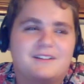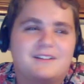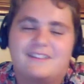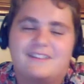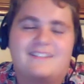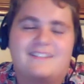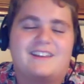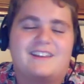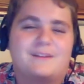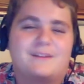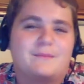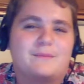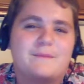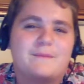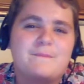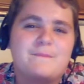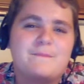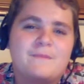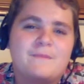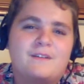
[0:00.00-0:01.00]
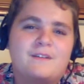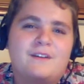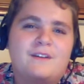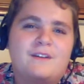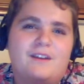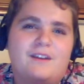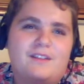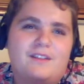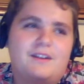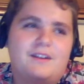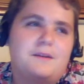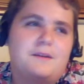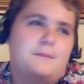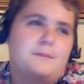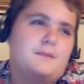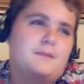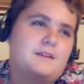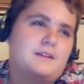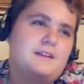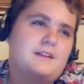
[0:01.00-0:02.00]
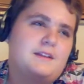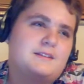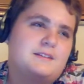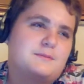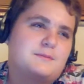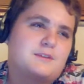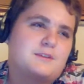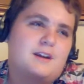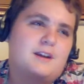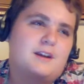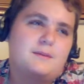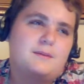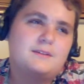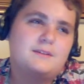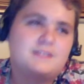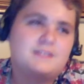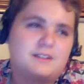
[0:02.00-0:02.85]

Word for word: I'm kidding, but and then uh, a million subscribers,